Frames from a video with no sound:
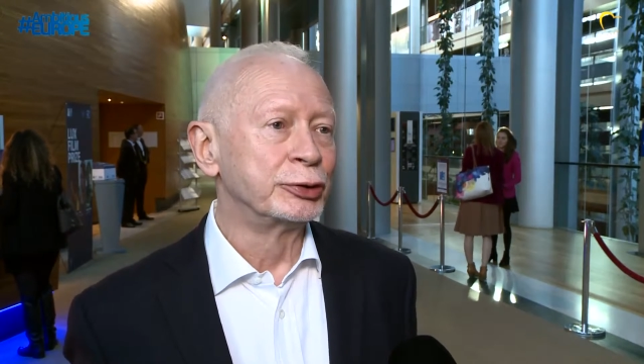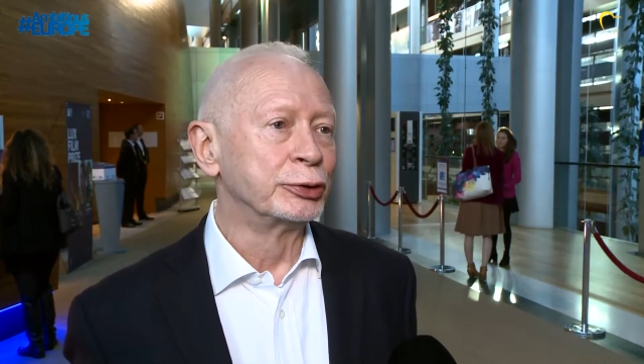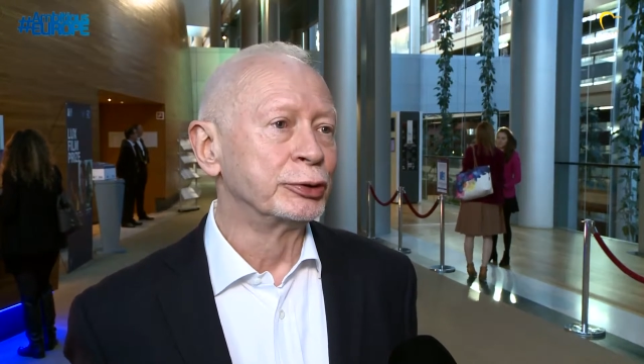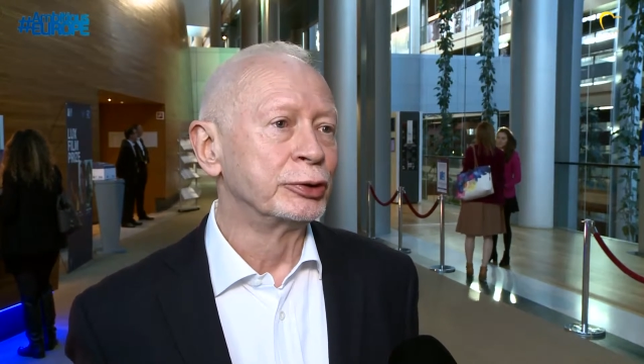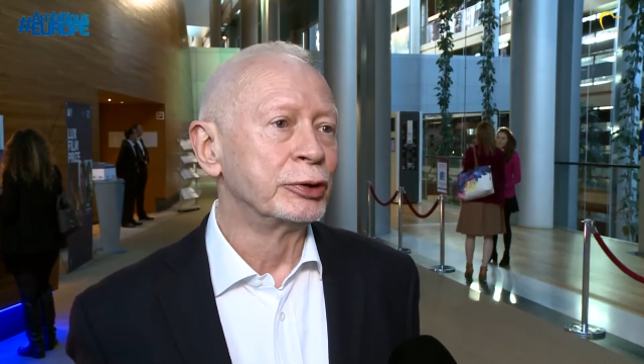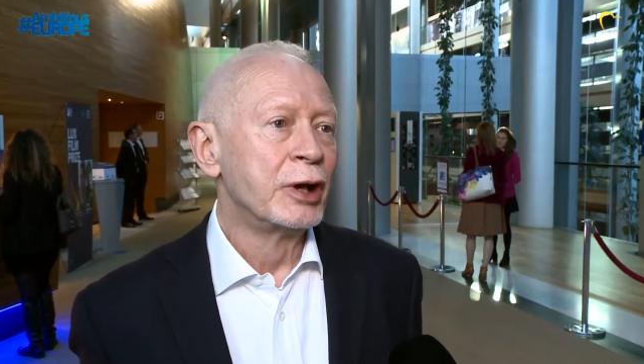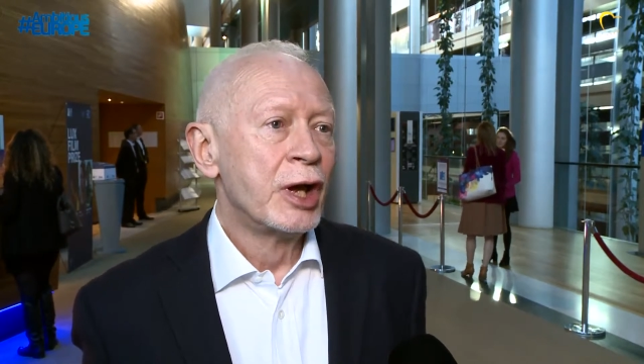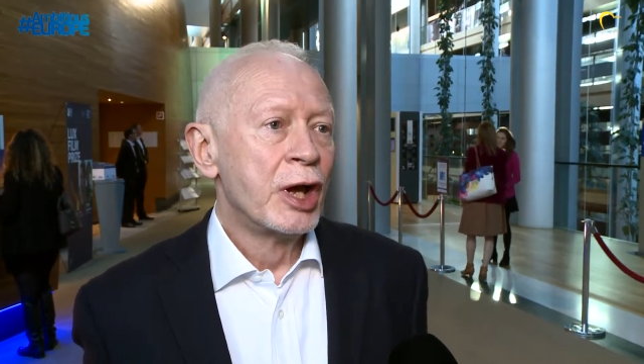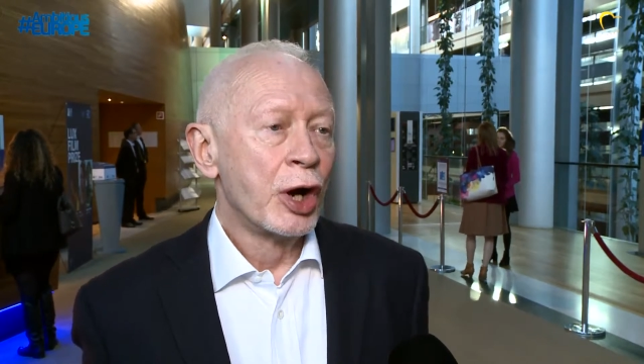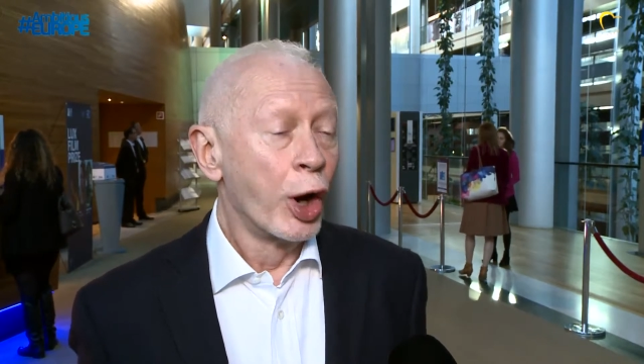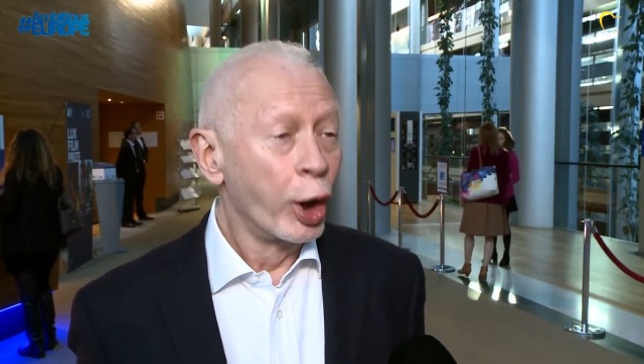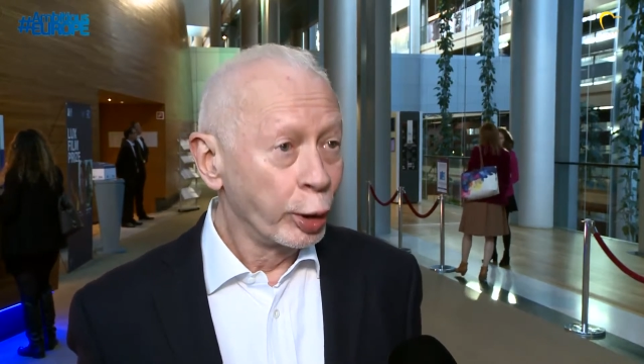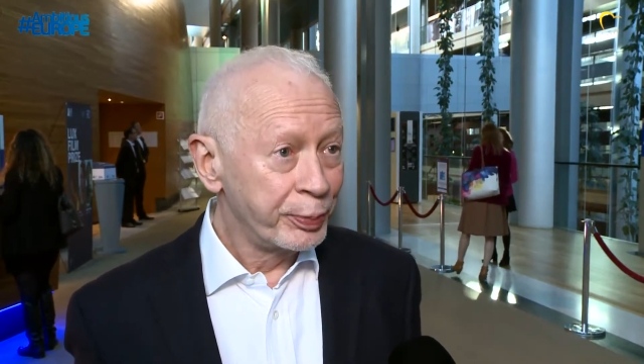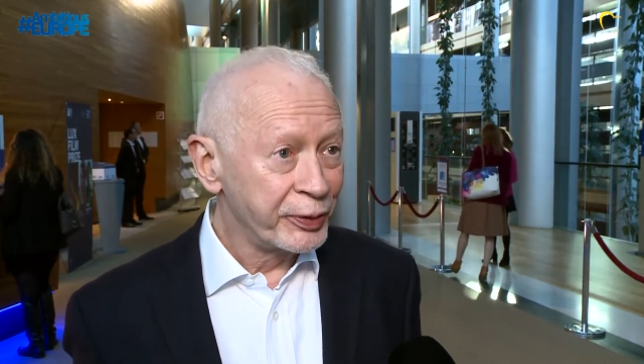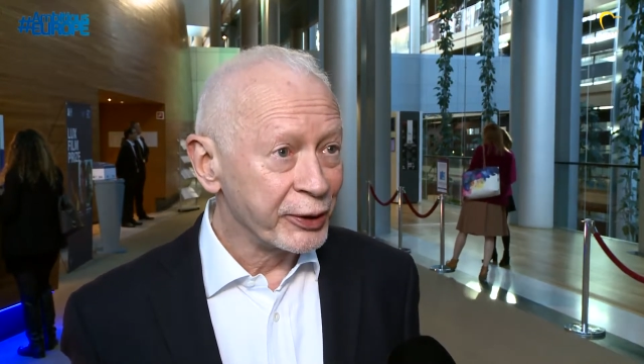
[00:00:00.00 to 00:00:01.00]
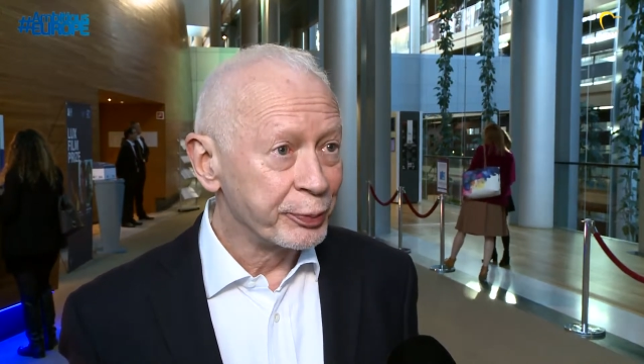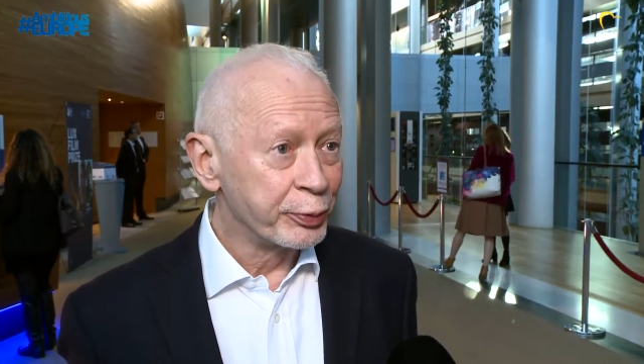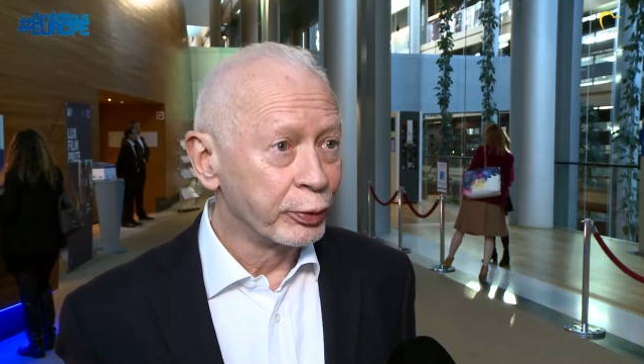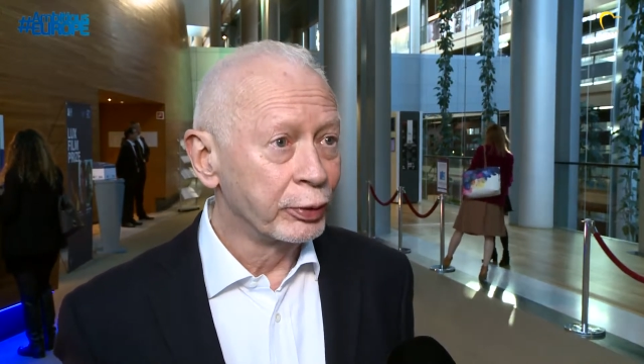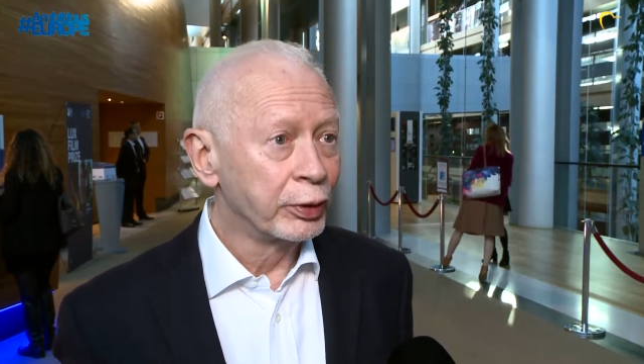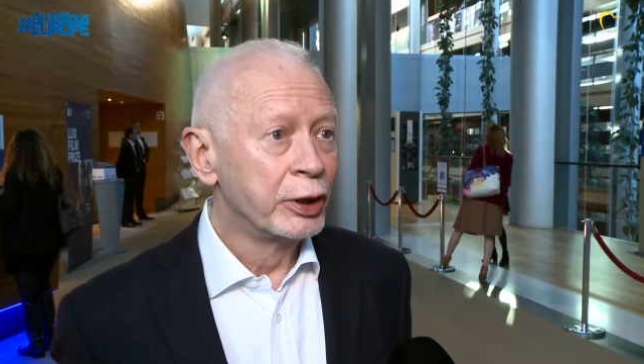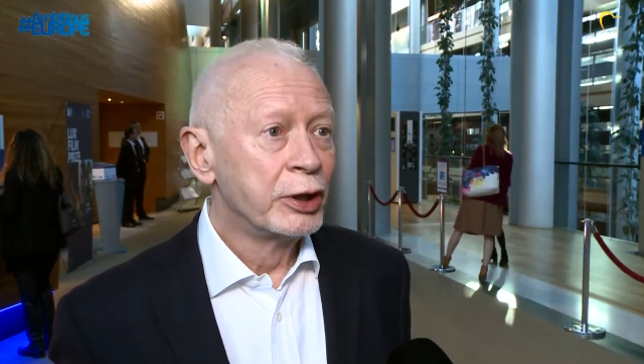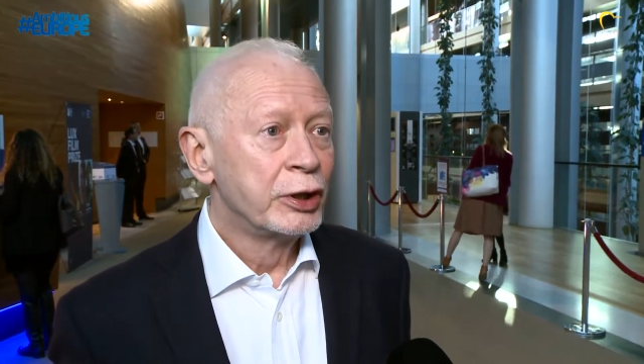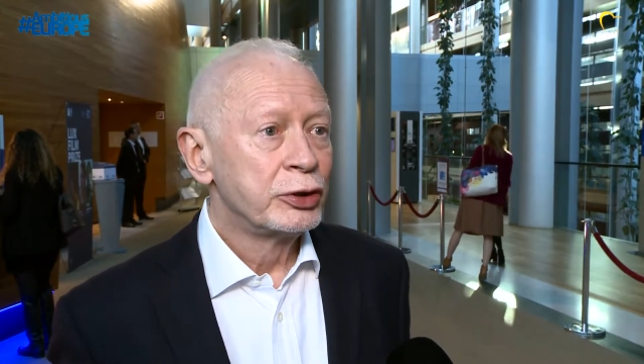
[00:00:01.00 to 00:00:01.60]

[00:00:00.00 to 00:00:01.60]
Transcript: to all people,